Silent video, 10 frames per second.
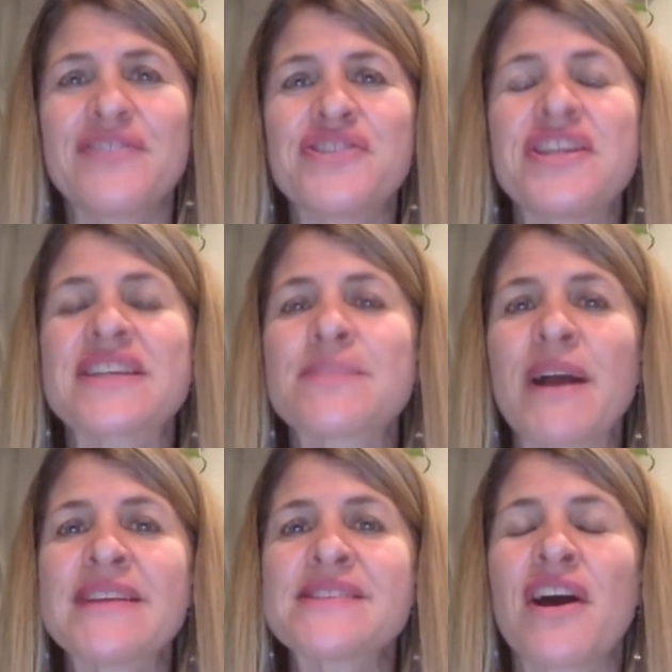
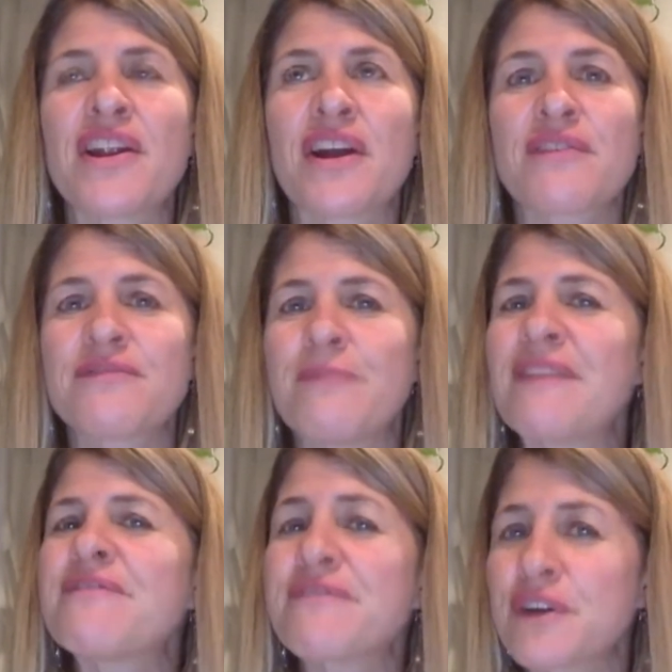expressed on my
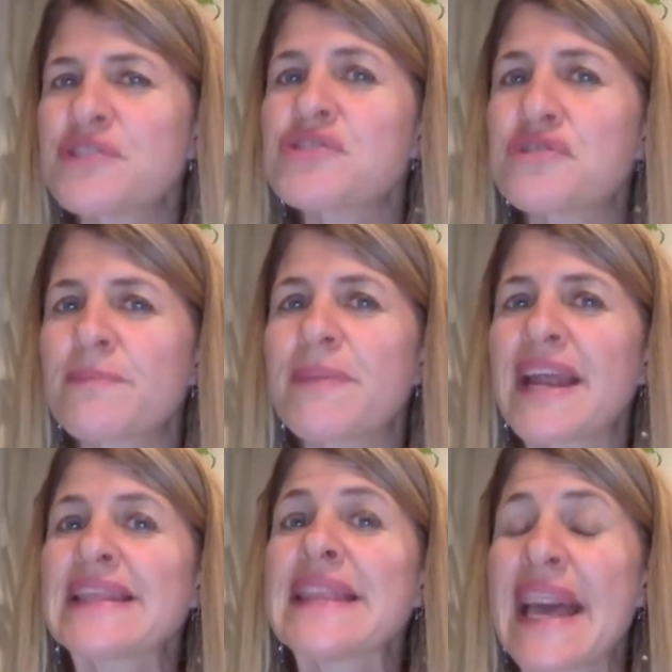first trip that
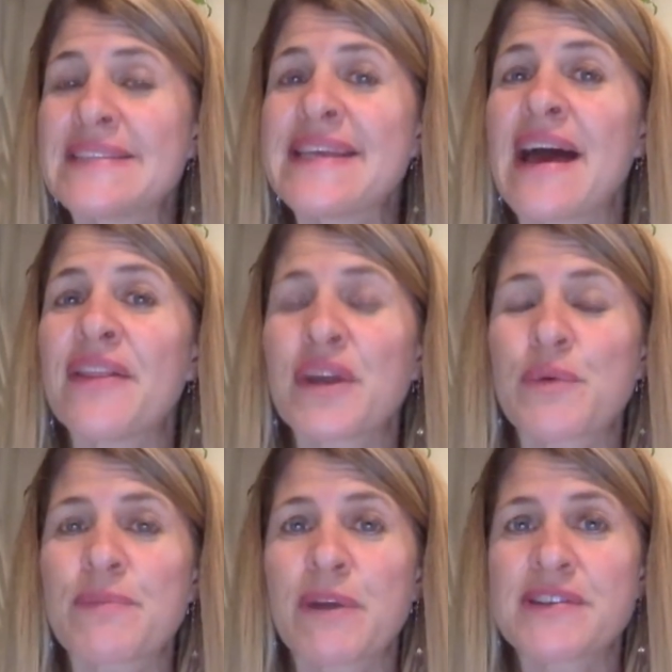I led down there
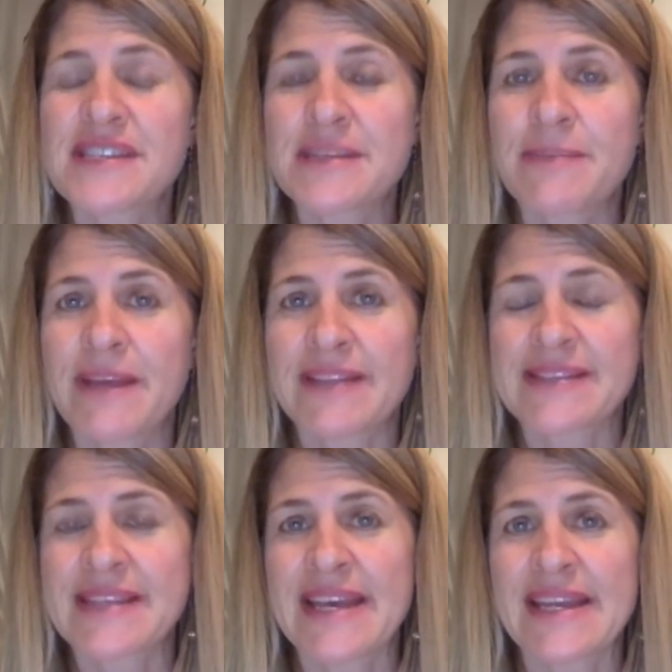with
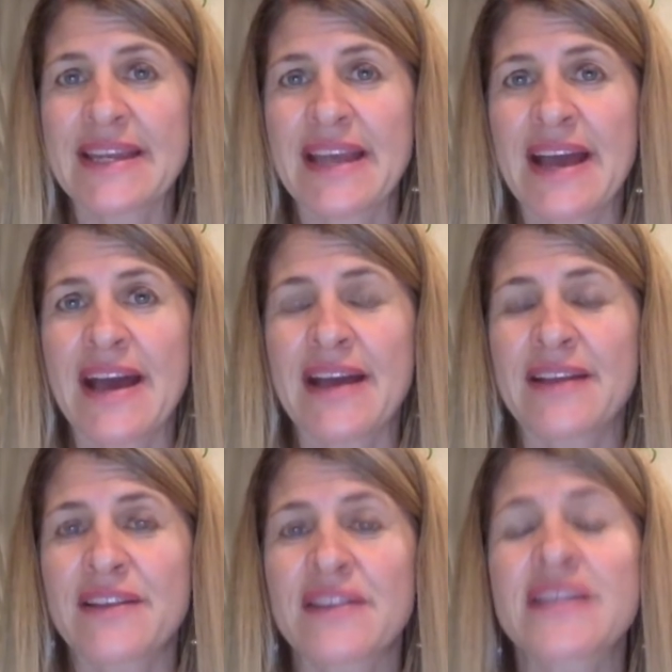participants that
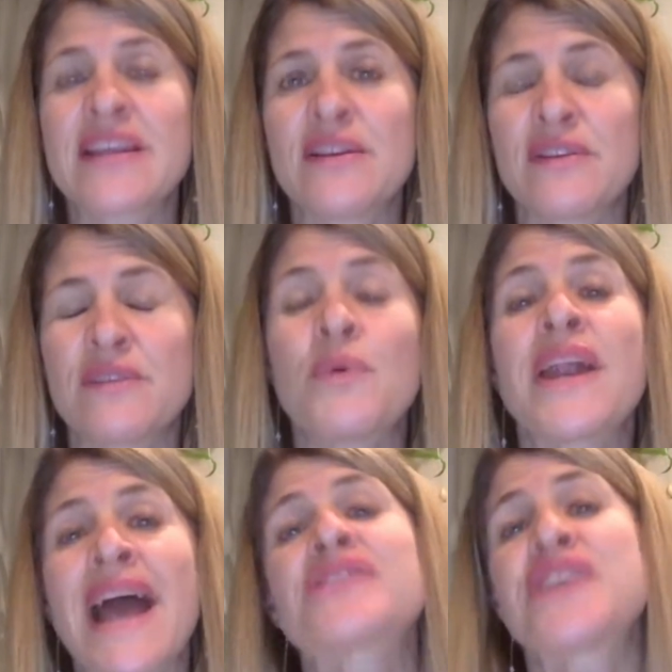what
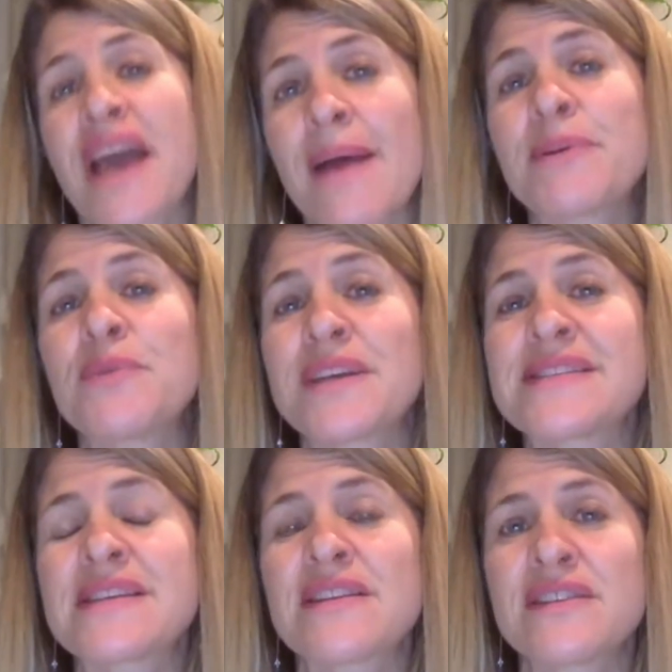actually happened
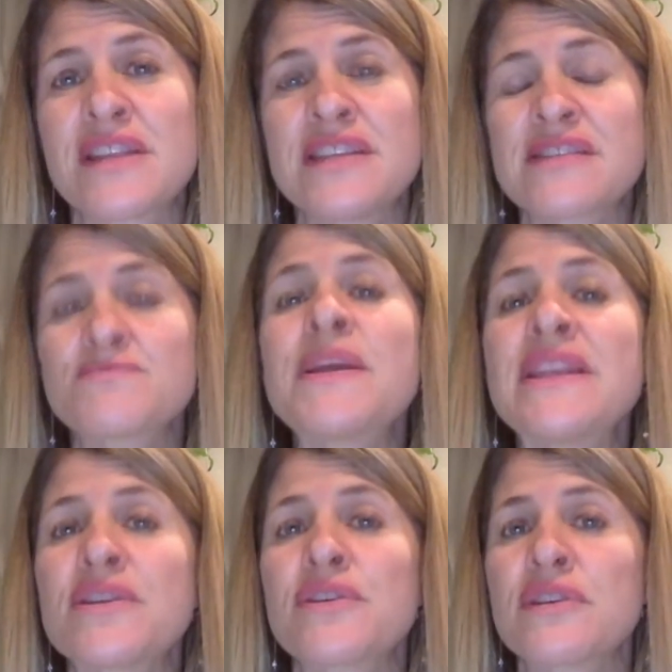was these 3
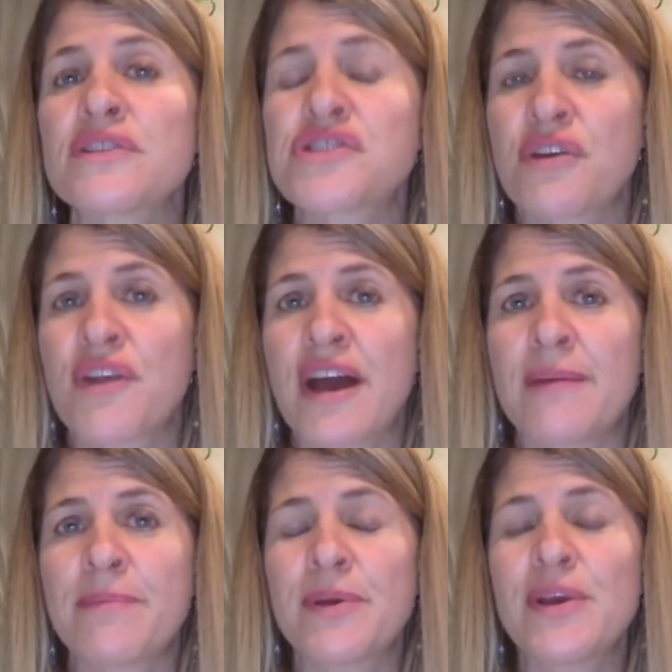little girls showed up